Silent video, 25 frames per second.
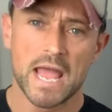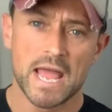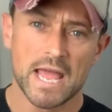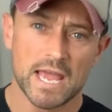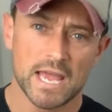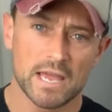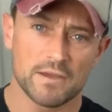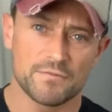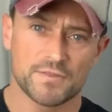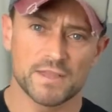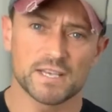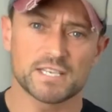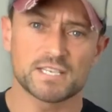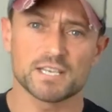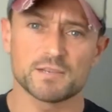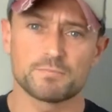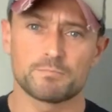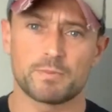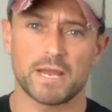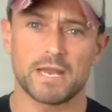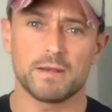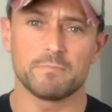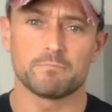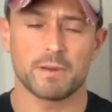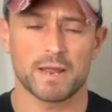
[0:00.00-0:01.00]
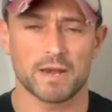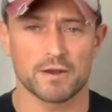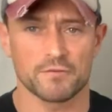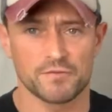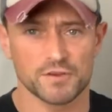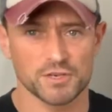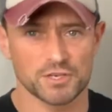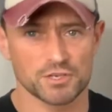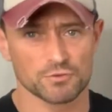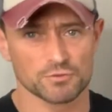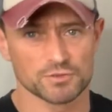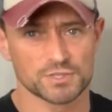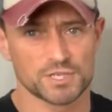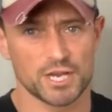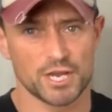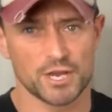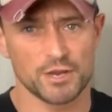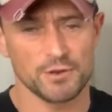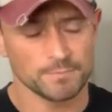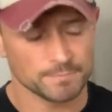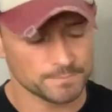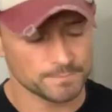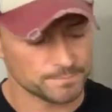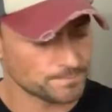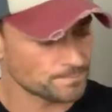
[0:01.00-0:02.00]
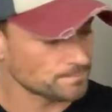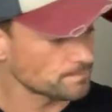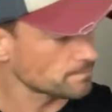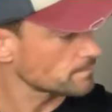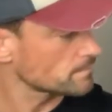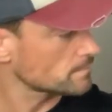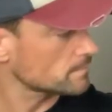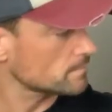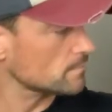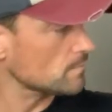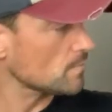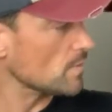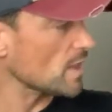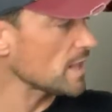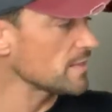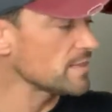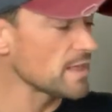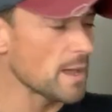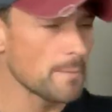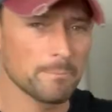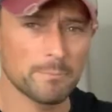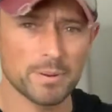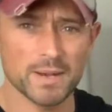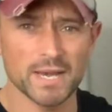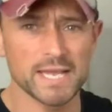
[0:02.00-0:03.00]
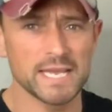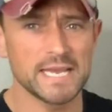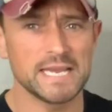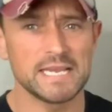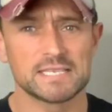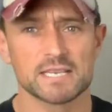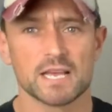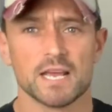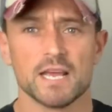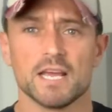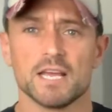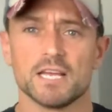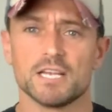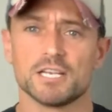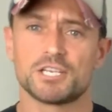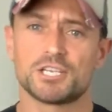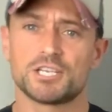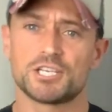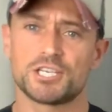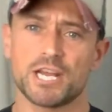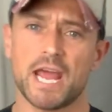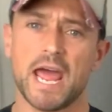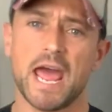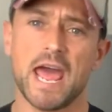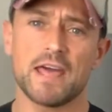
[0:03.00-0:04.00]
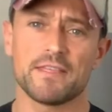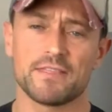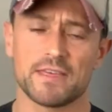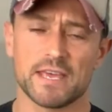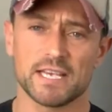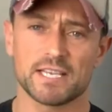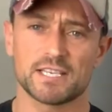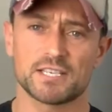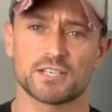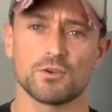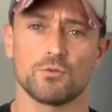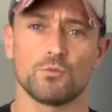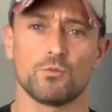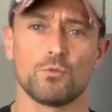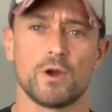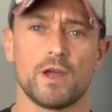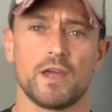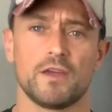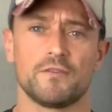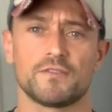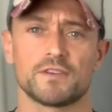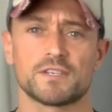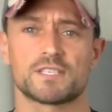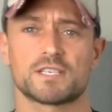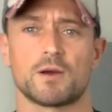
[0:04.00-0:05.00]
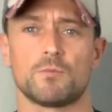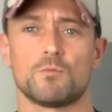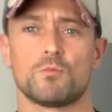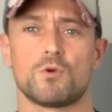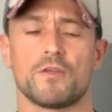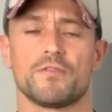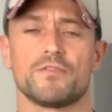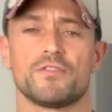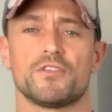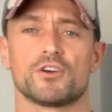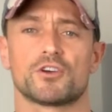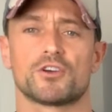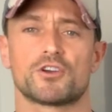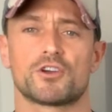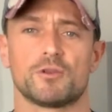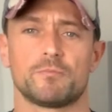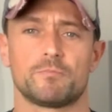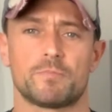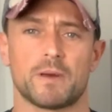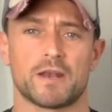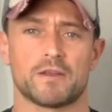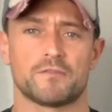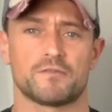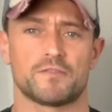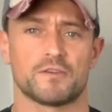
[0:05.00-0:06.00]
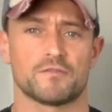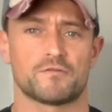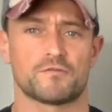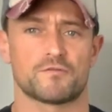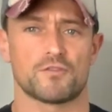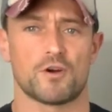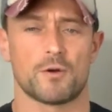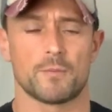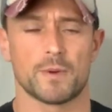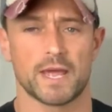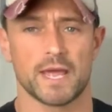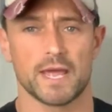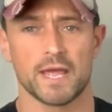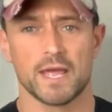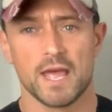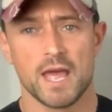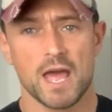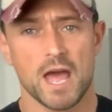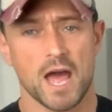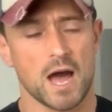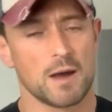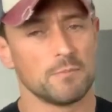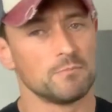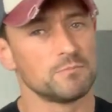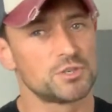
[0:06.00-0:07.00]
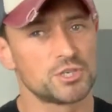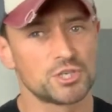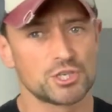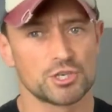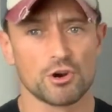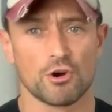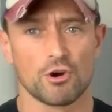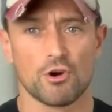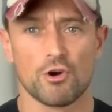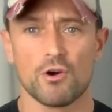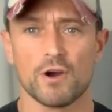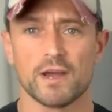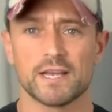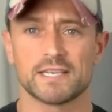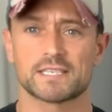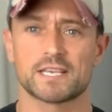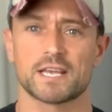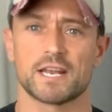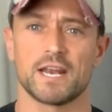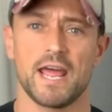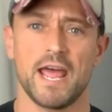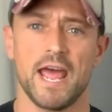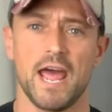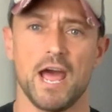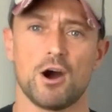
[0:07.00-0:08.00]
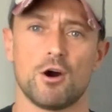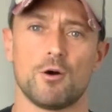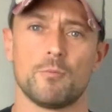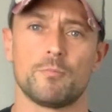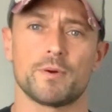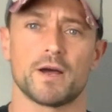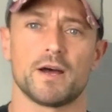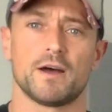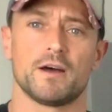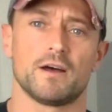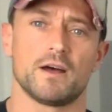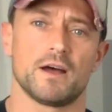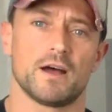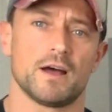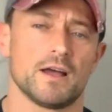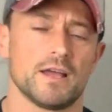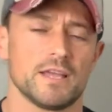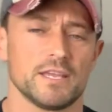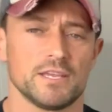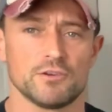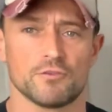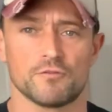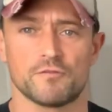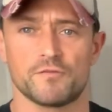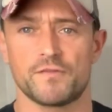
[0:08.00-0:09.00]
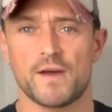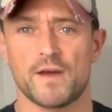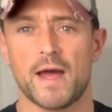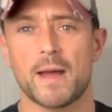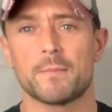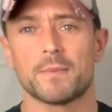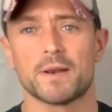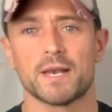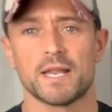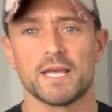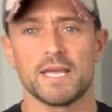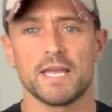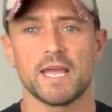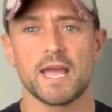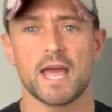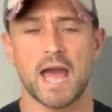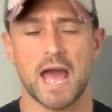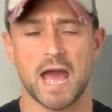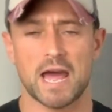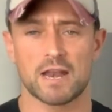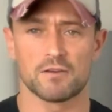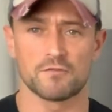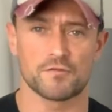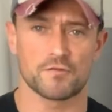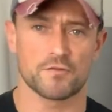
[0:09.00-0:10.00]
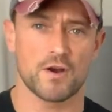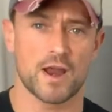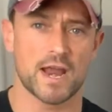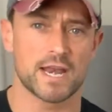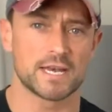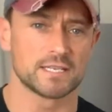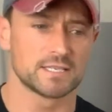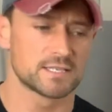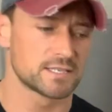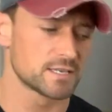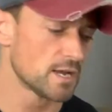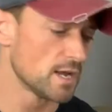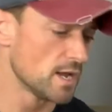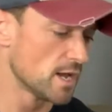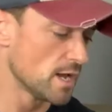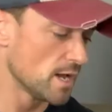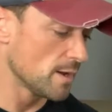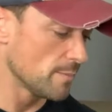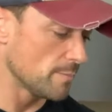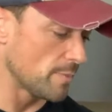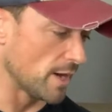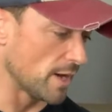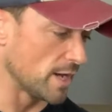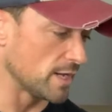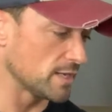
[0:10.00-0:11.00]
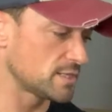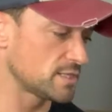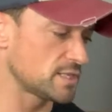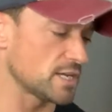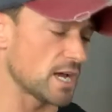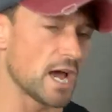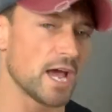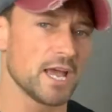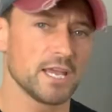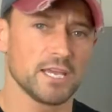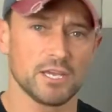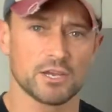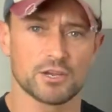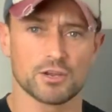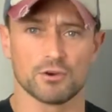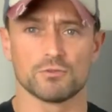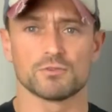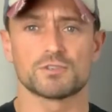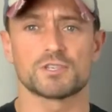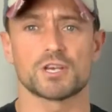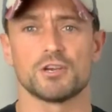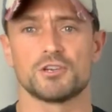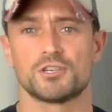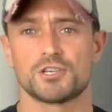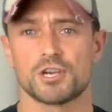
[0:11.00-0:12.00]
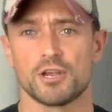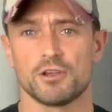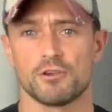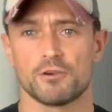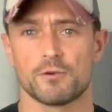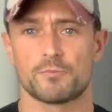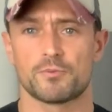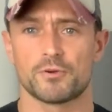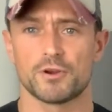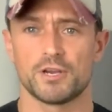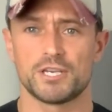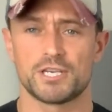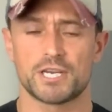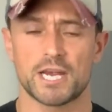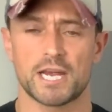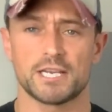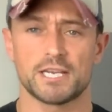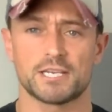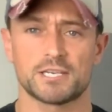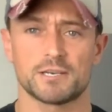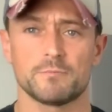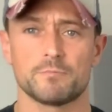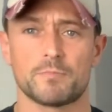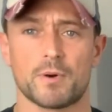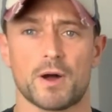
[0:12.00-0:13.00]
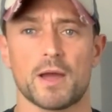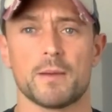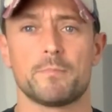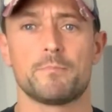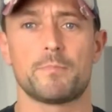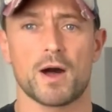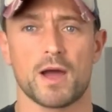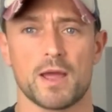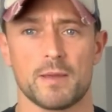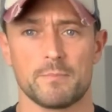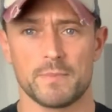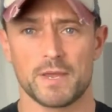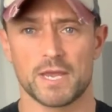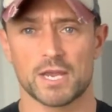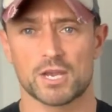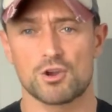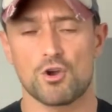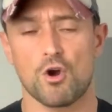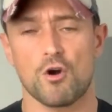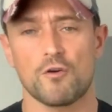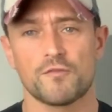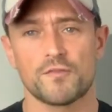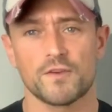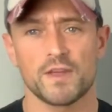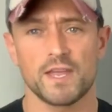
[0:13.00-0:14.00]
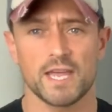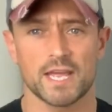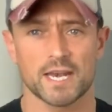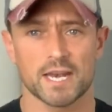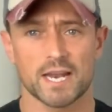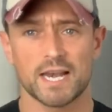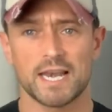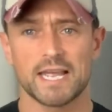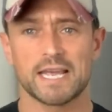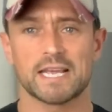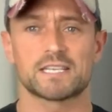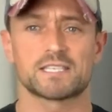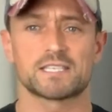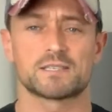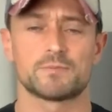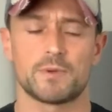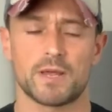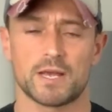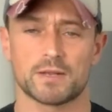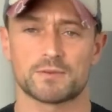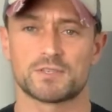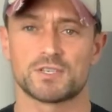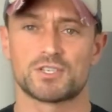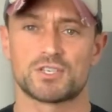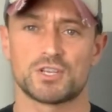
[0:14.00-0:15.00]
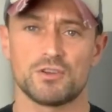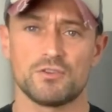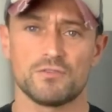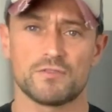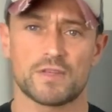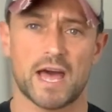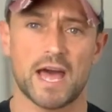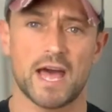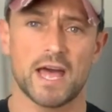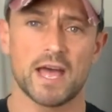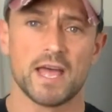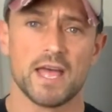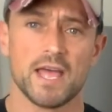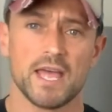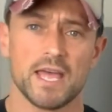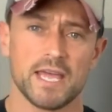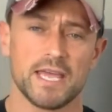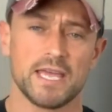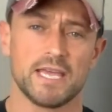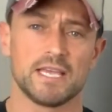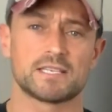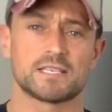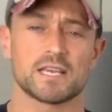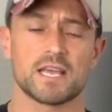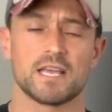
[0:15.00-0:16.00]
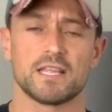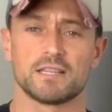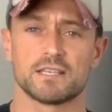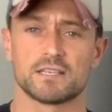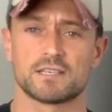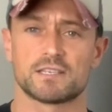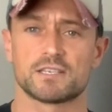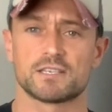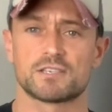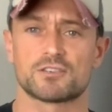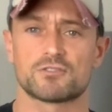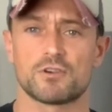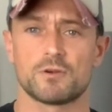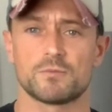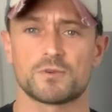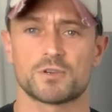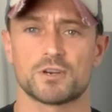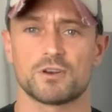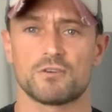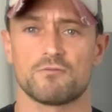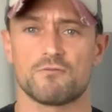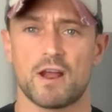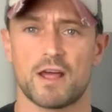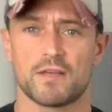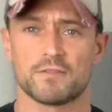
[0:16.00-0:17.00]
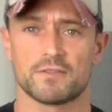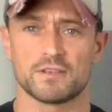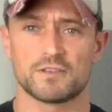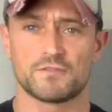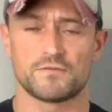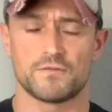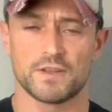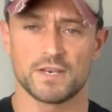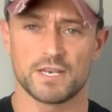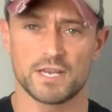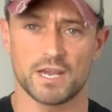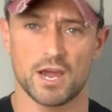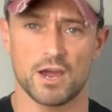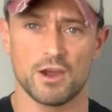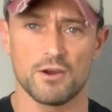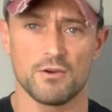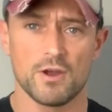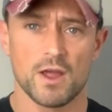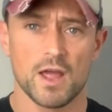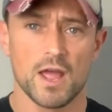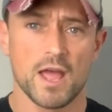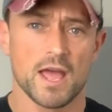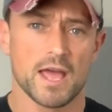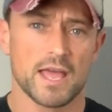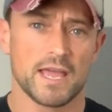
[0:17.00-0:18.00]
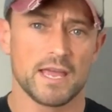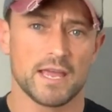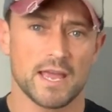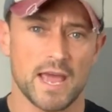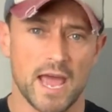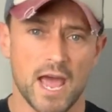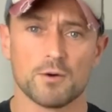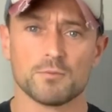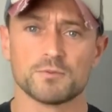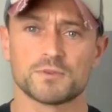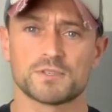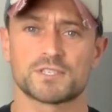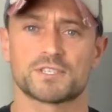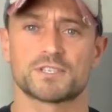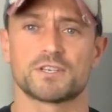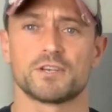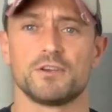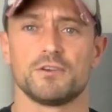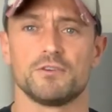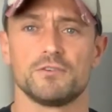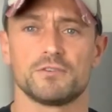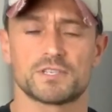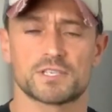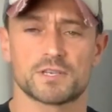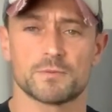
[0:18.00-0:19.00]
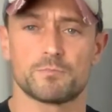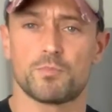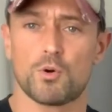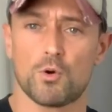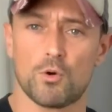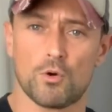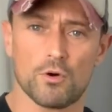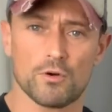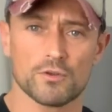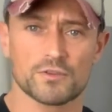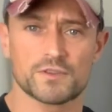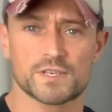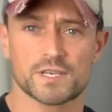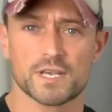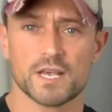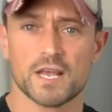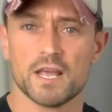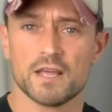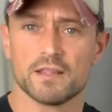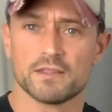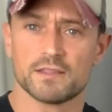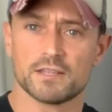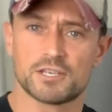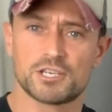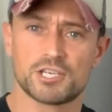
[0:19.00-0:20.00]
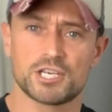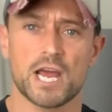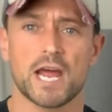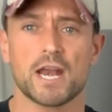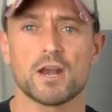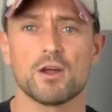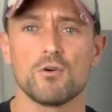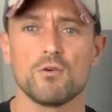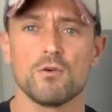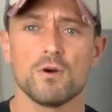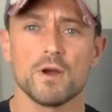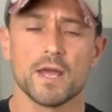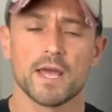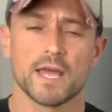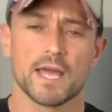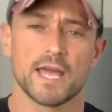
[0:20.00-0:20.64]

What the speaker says: If this has been beneficial to you, then please share this with someone that could benefit from it. I'm sure it's going to help your family and friends. But you can also show your appreciation by buying me a coffee, and a link to be able to do that is in the description around this video. It helps to support the channel.